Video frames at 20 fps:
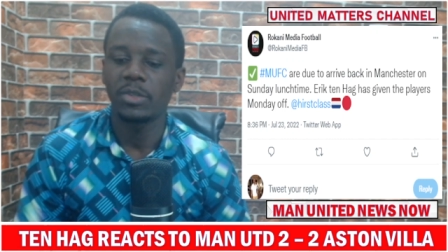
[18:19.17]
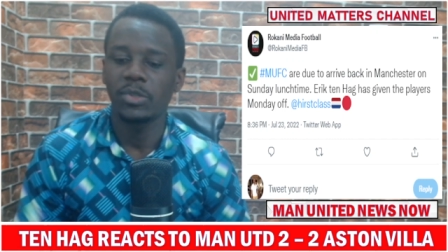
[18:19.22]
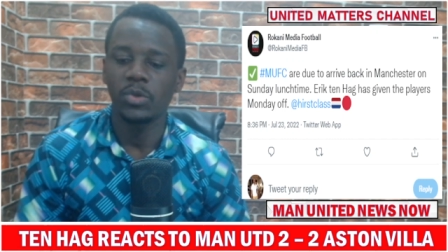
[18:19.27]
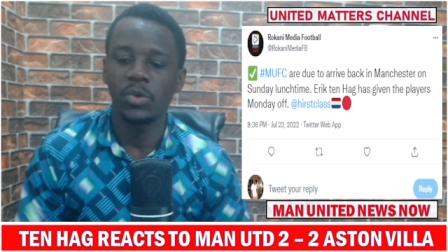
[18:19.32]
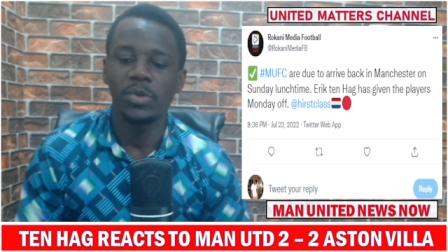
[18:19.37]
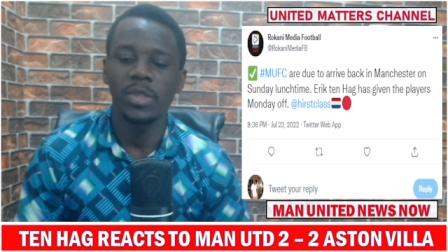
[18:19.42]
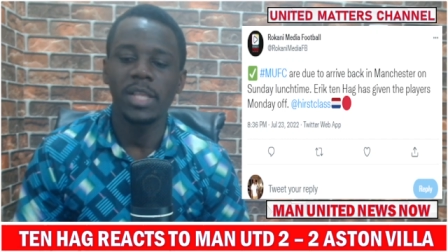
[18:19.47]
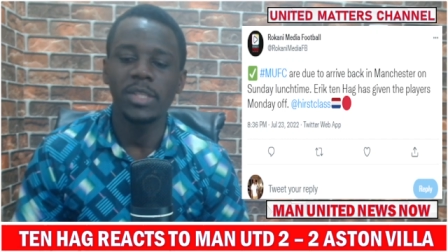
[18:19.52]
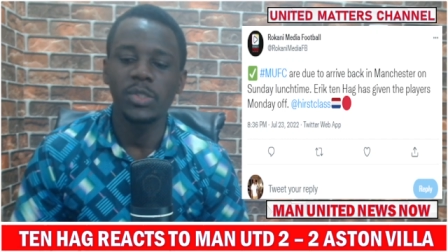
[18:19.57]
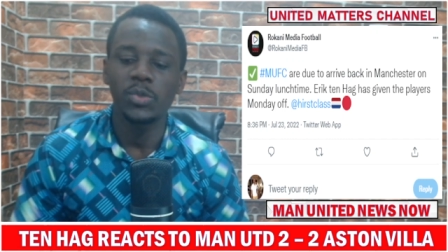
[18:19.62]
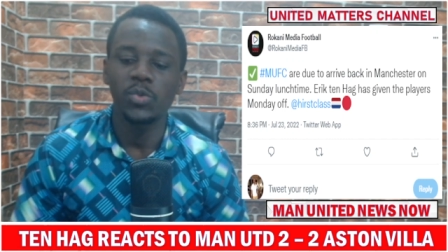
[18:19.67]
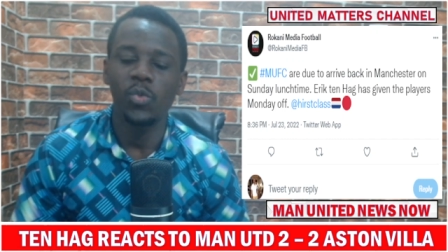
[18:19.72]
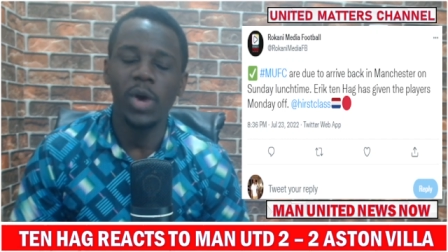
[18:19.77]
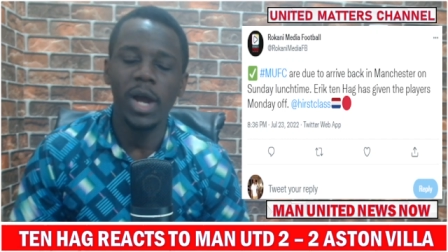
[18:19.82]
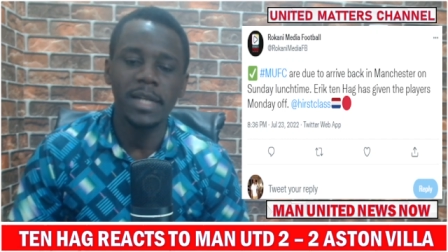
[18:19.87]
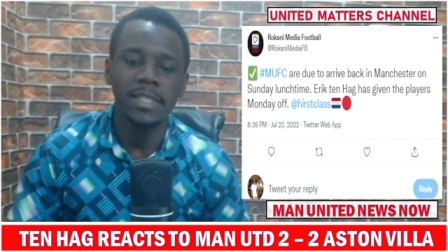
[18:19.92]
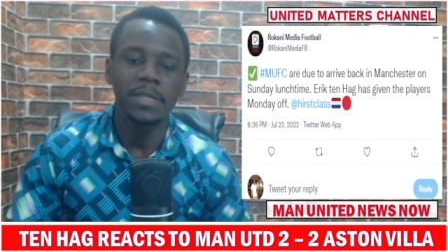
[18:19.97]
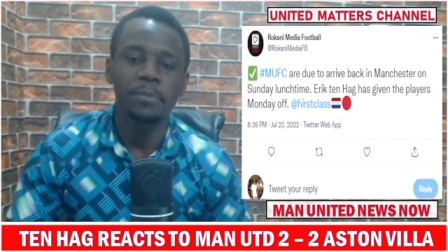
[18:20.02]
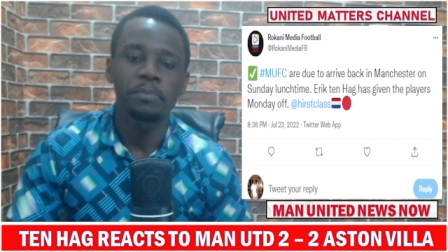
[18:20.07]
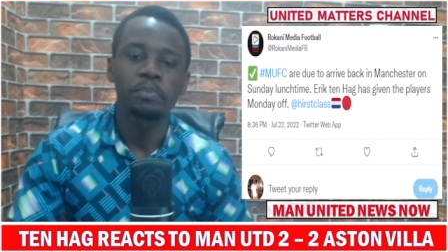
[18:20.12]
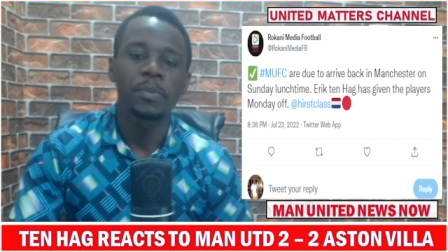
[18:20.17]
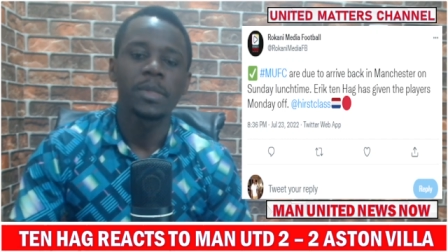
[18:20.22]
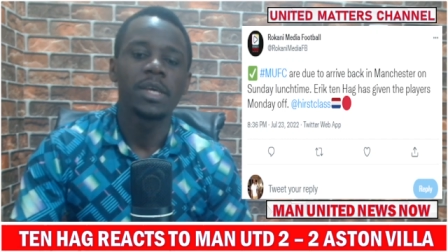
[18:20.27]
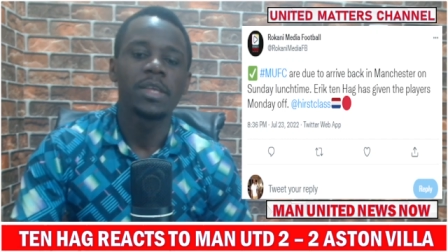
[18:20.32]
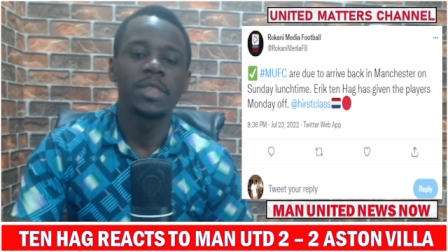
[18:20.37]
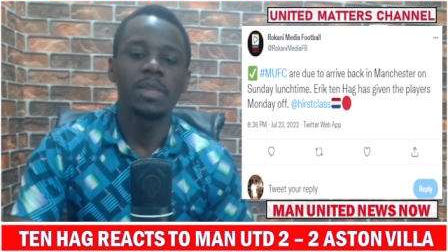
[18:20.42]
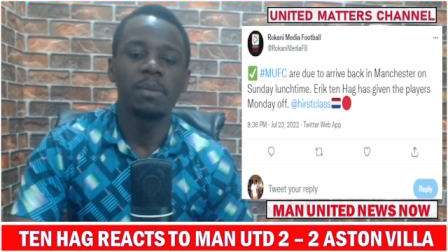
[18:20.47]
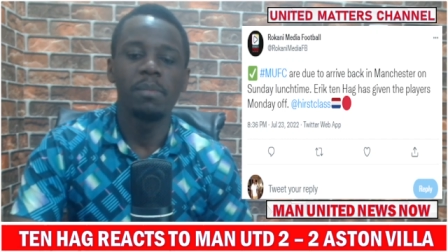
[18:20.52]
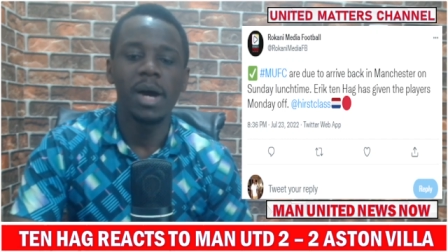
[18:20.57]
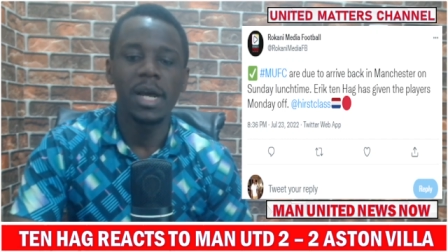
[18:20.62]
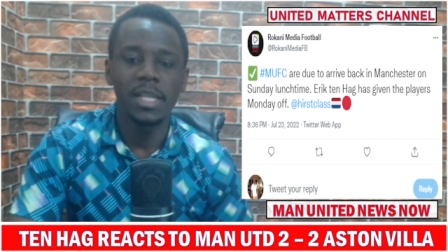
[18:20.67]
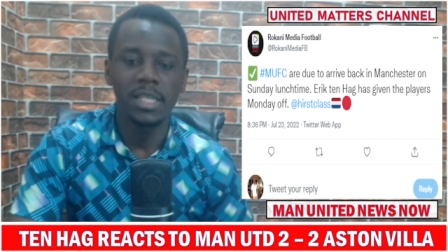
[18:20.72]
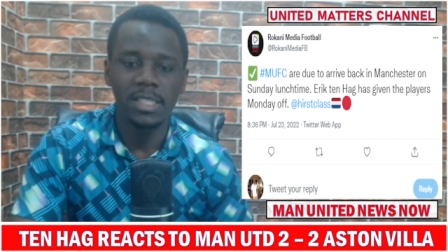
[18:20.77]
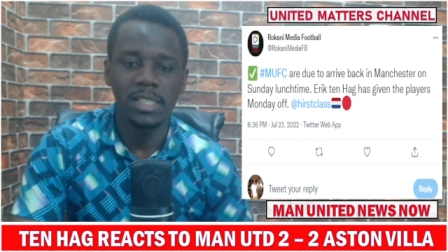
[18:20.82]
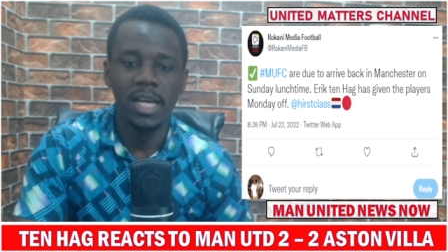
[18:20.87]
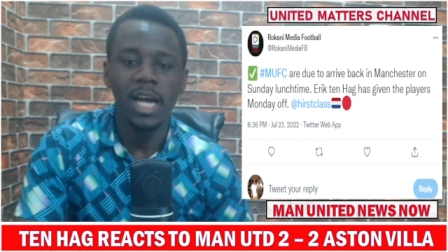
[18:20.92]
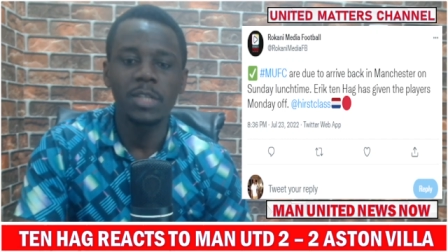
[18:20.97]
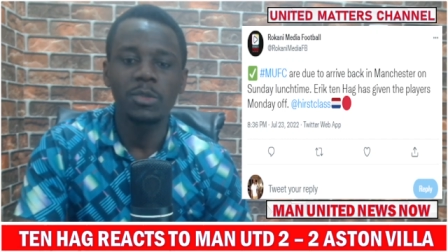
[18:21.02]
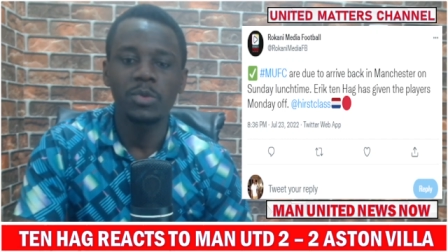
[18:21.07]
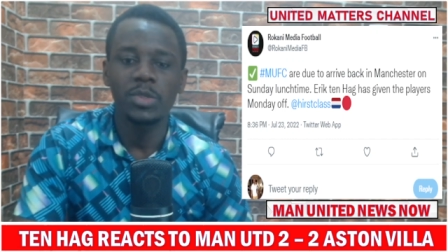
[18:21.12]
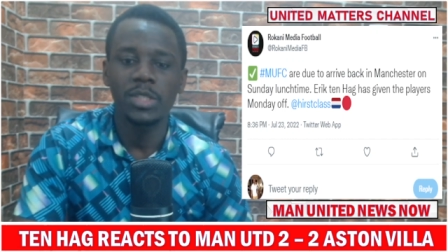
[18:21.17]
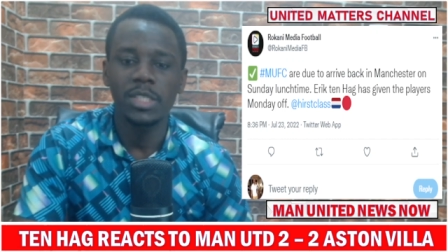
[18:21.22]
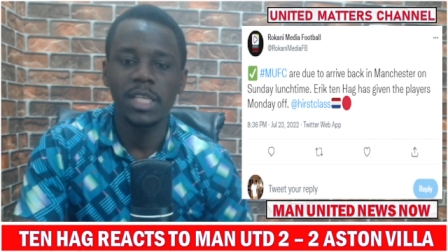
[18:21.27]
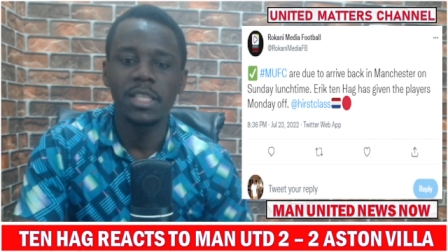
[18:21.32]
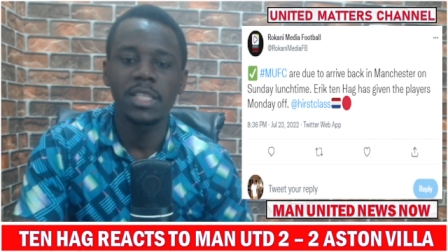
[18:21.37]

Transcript: So that's what the manager had to say